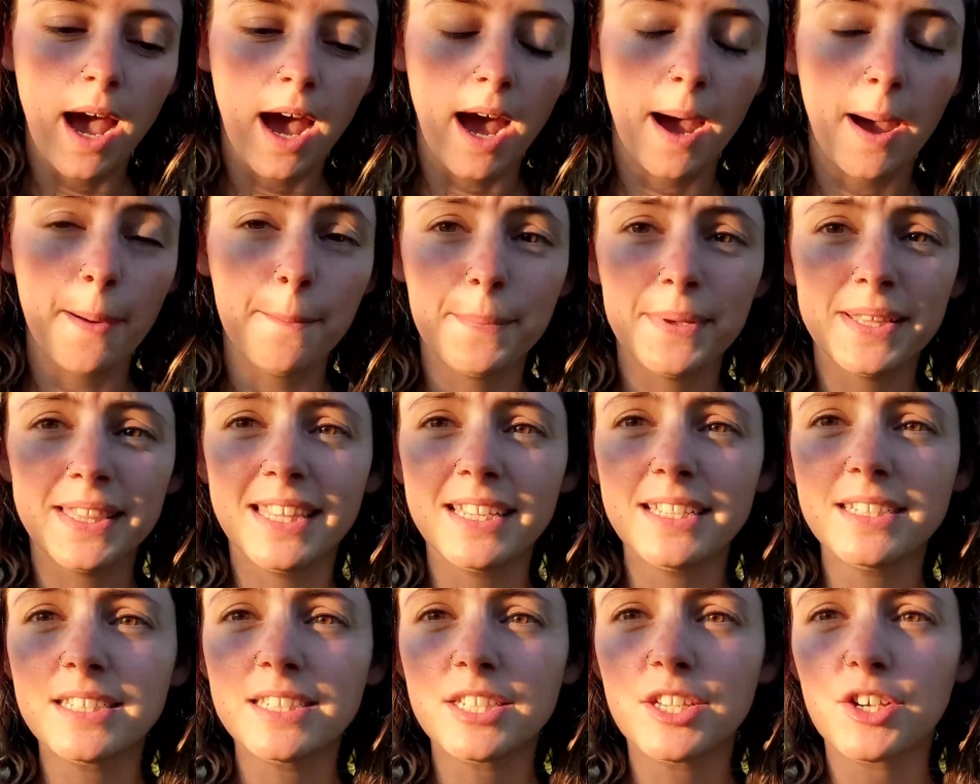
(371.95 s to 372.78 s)
Um, but
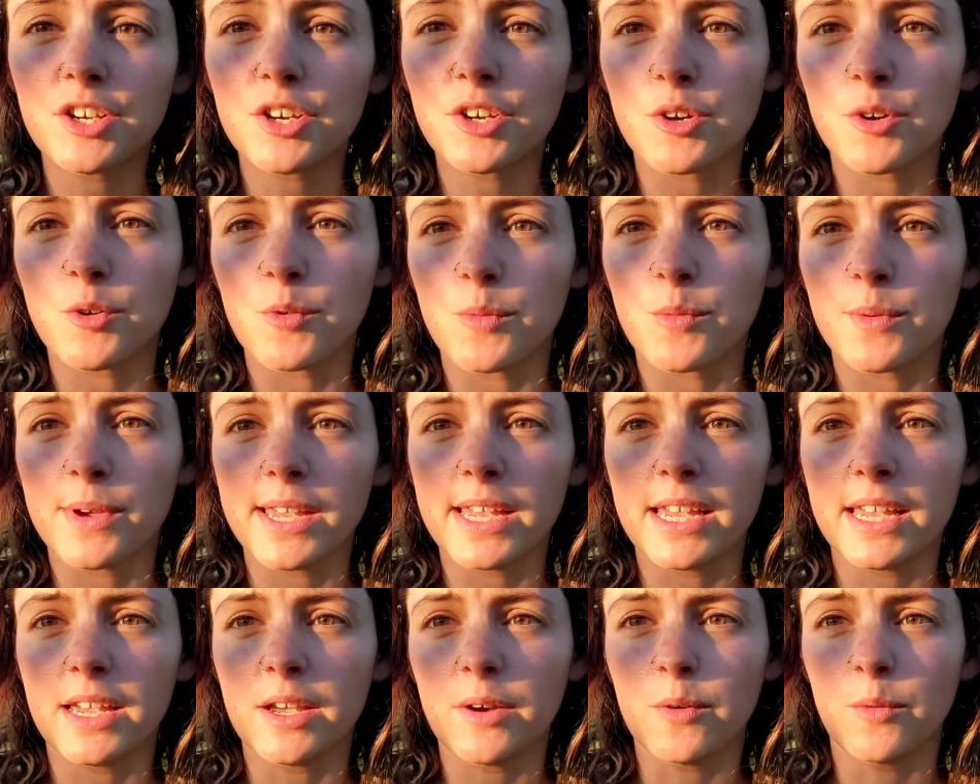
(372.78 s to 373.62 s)
this year,
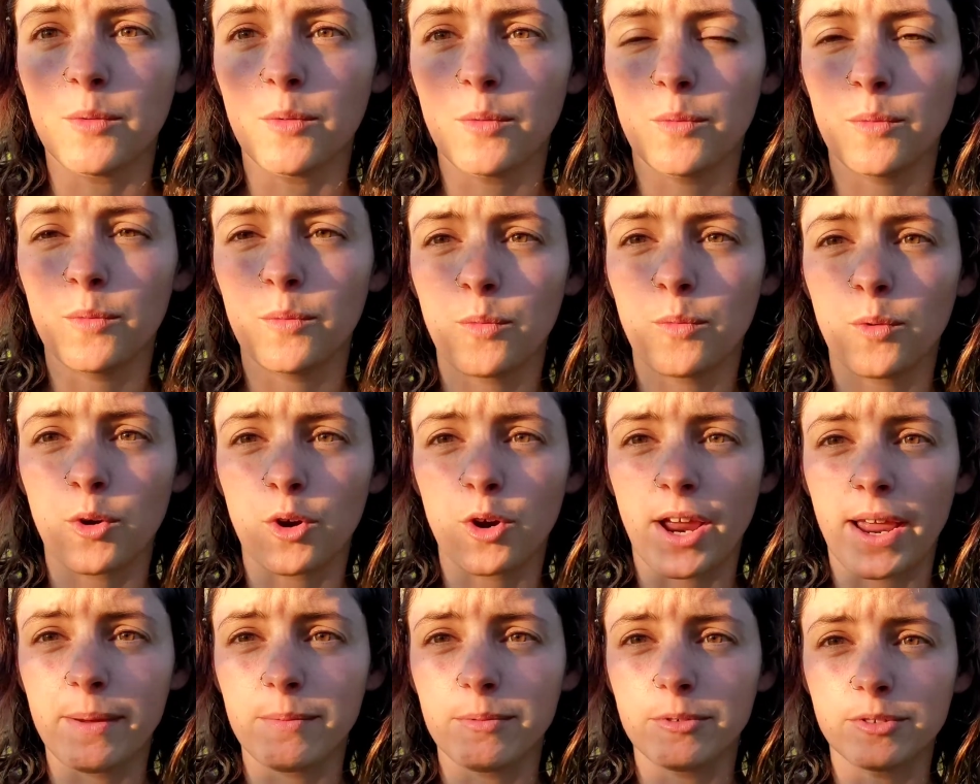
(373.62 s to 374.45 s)
we
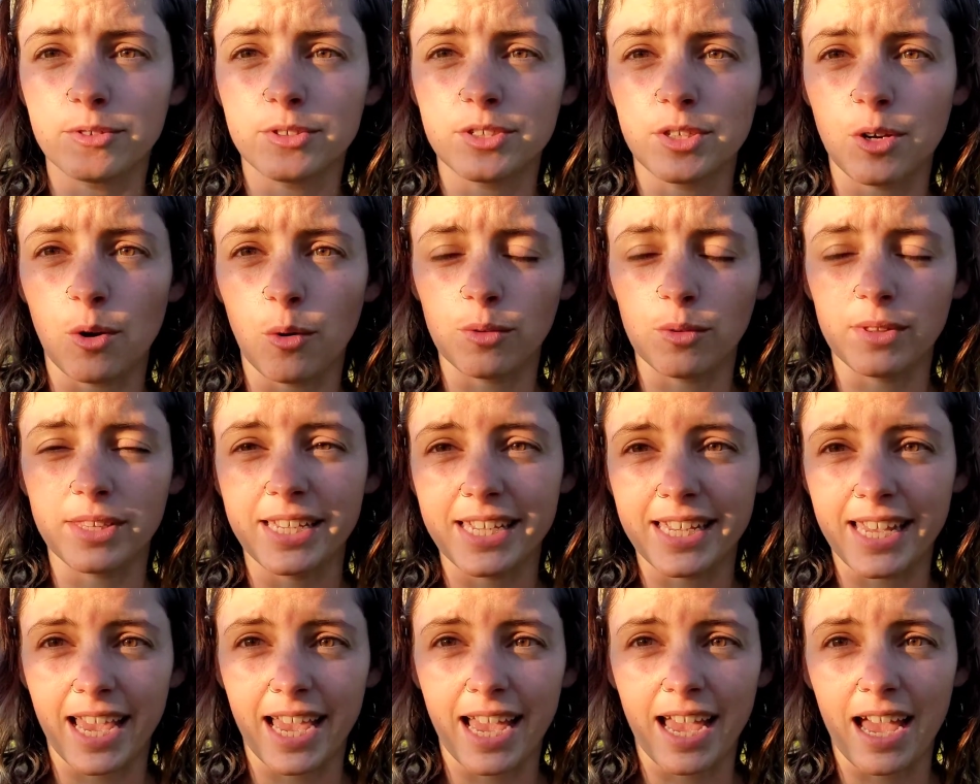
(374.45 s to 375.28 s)
were able to
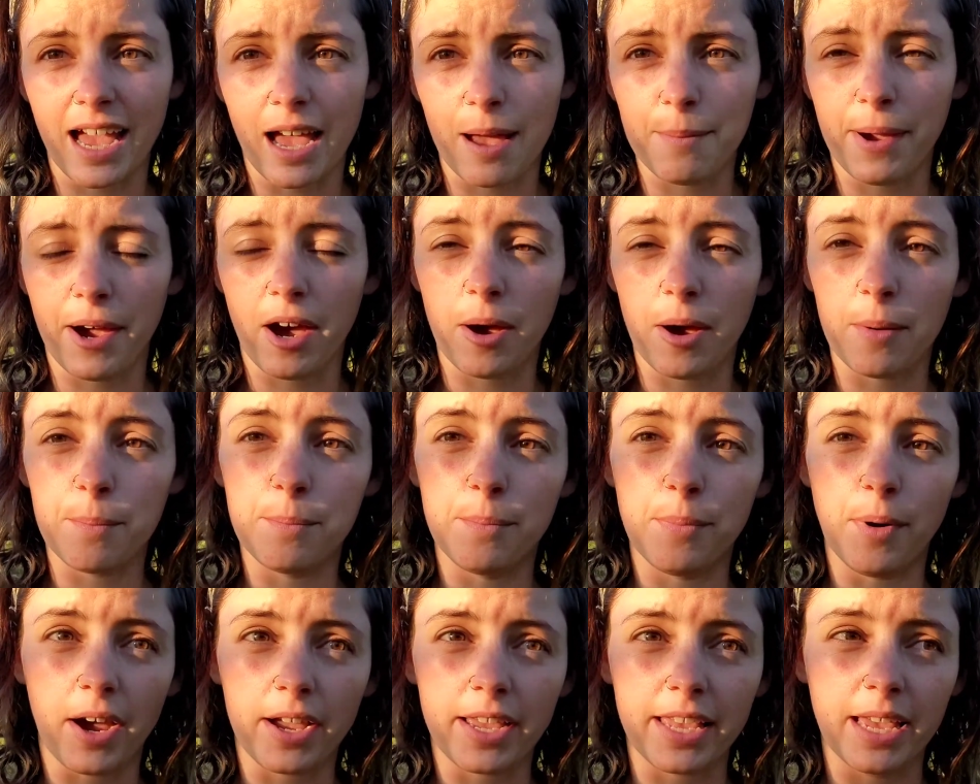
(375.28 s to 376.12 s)
only get about a
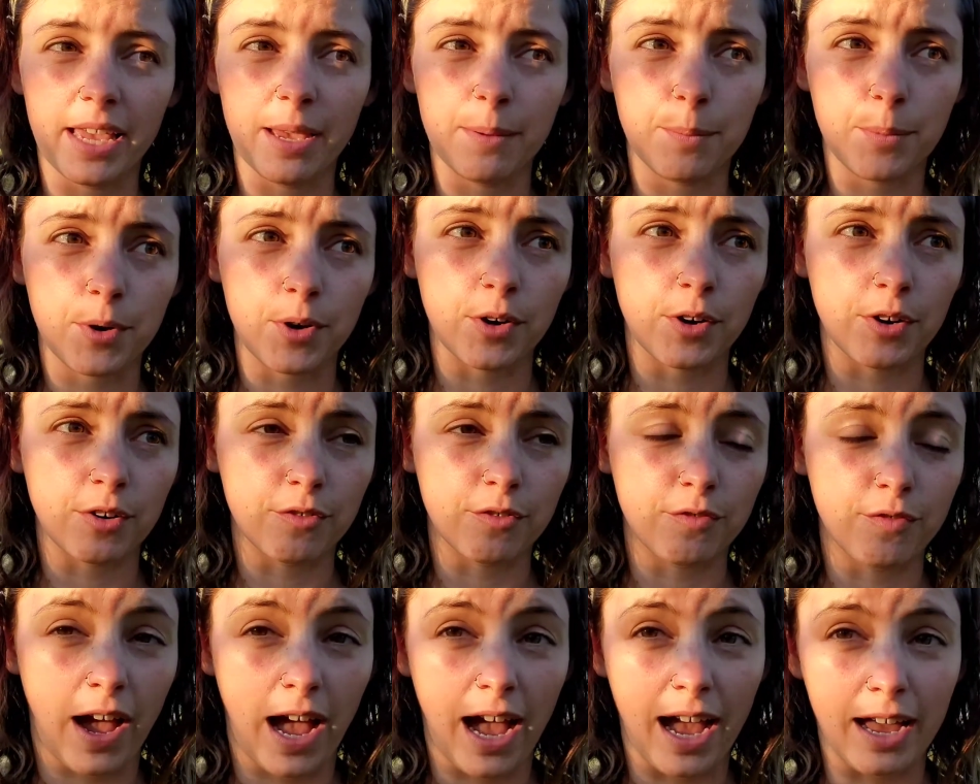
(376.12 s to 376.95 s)
bucket per
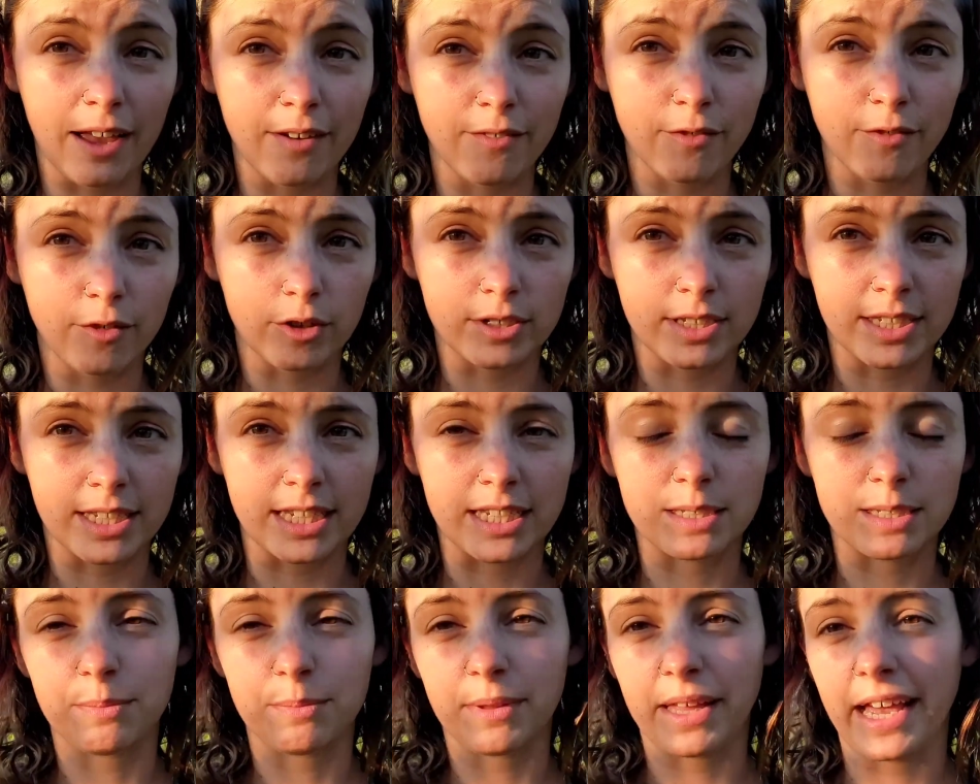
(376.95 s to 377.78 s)
five or
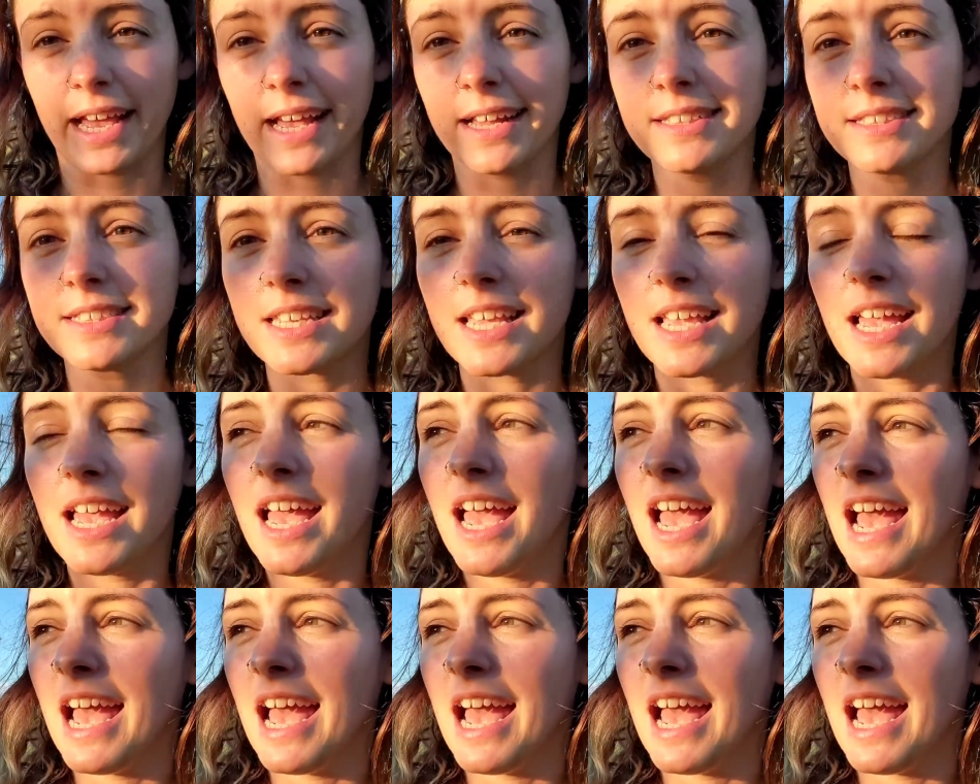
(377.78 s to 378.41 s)
six plants.